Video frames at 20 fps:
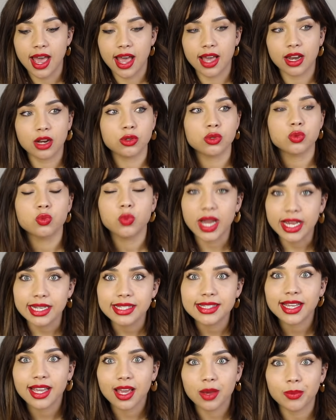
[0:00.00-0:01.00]
and I was
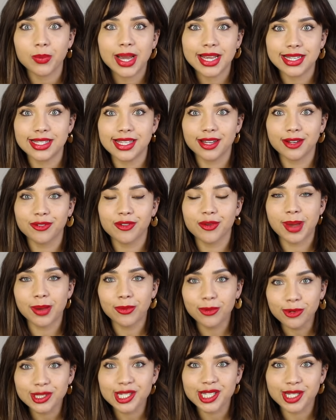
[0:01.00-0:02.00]
waiting and waiting for
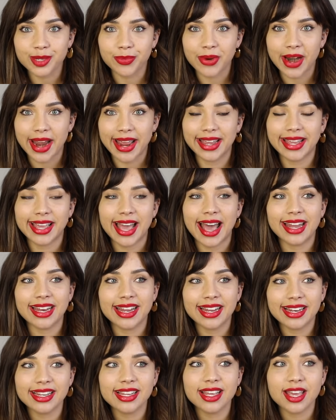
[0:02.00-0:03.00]
my water to break, and
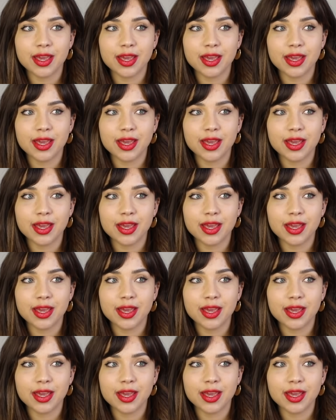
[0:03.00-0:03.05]
it,